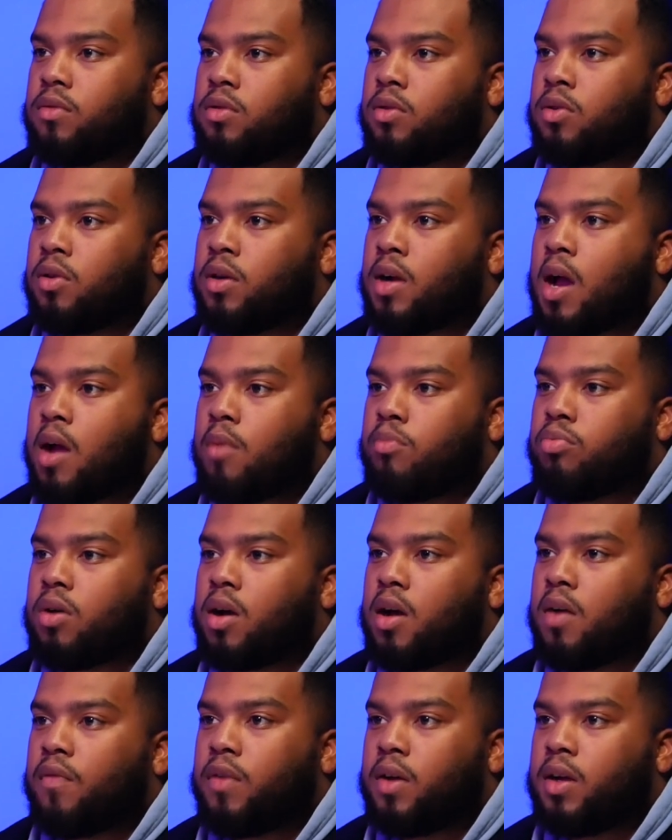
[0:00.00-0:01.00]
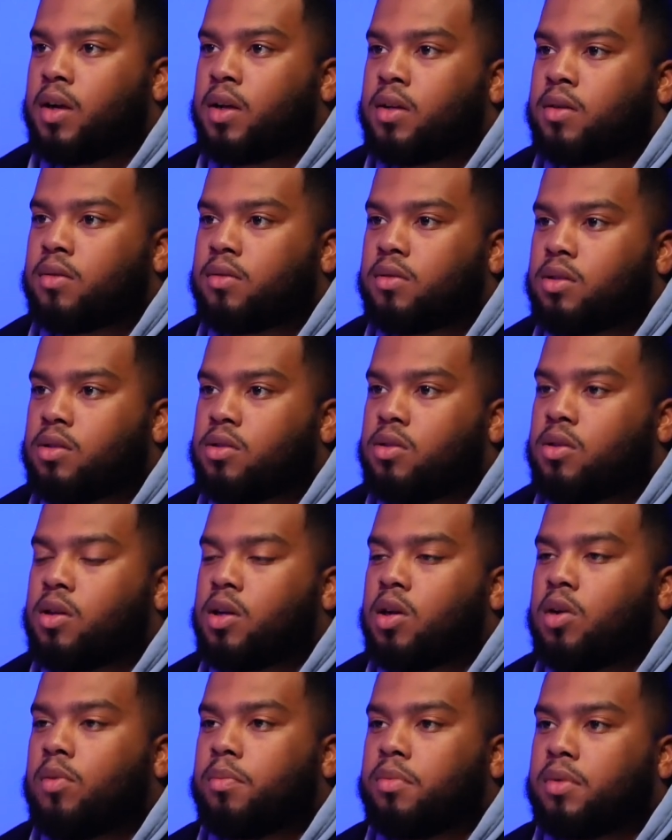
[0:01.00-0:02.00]
a nonprofit and,
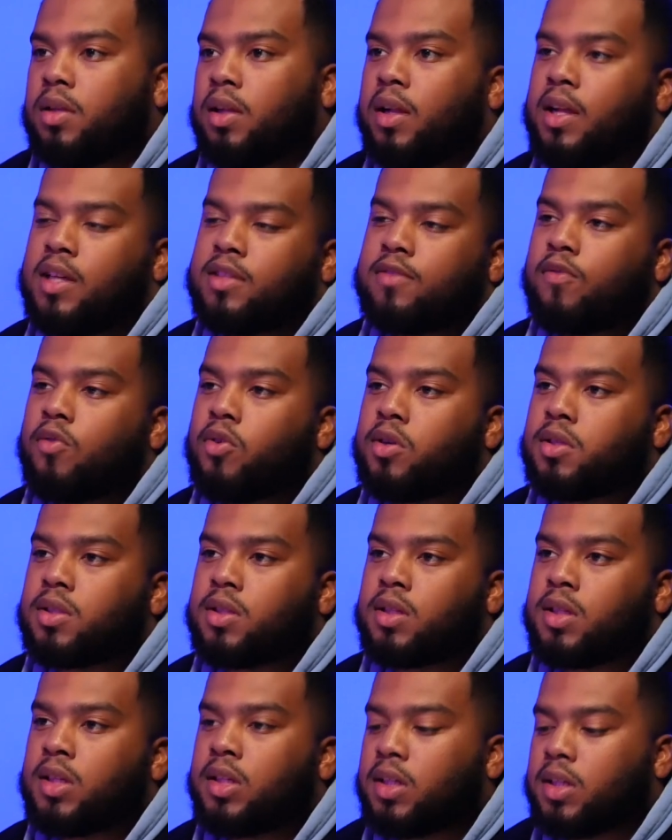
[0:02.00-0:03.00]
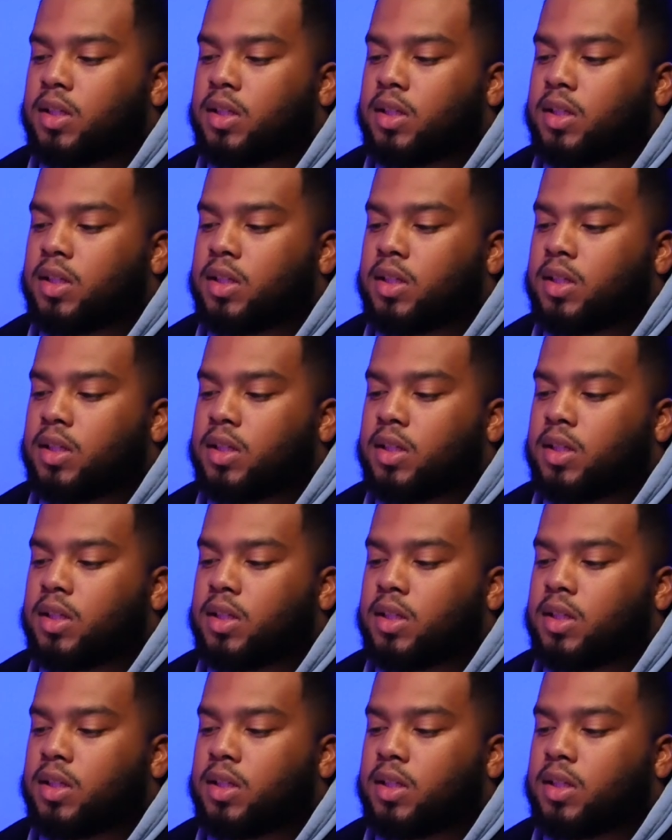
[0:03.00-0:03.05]
help the less fortunate.